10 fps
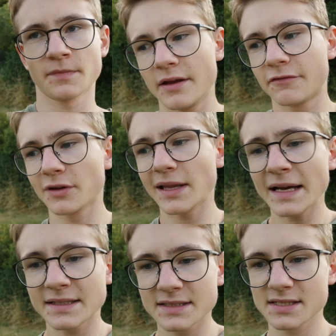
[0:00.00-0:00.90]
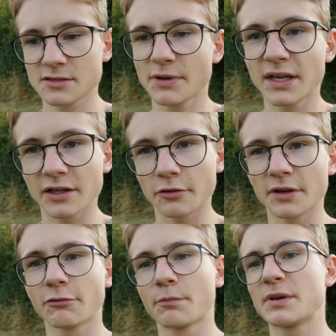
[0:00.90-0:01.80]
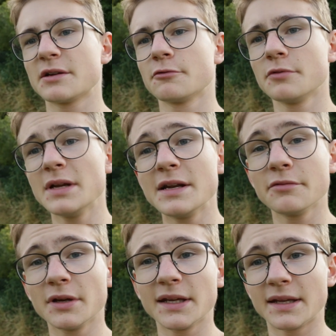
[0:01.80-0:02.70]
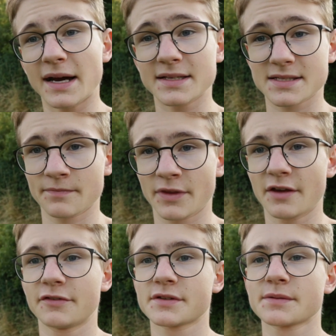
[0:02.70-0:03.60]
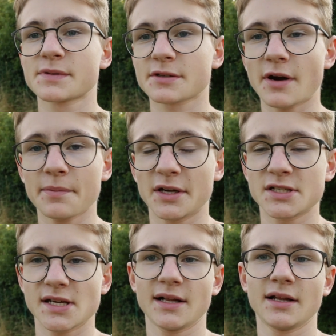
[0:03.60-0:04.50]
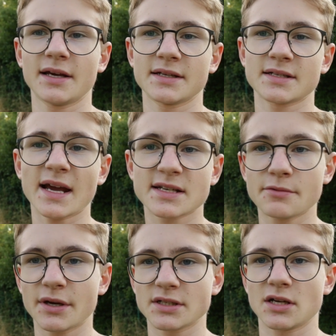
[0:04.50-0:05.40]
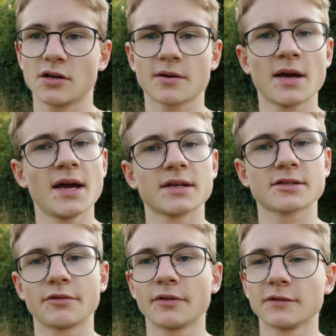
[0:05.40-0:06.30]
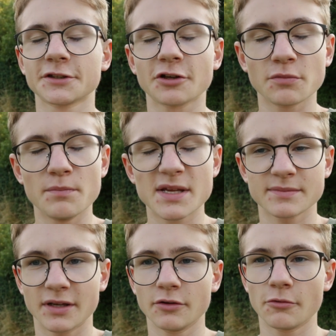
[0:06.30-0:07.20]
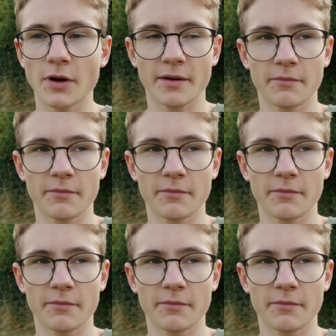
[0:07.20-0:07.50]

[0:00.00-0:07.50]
If you liked this video, it would be really nice if you subscribe my channel and activate the clock so you don't miss my new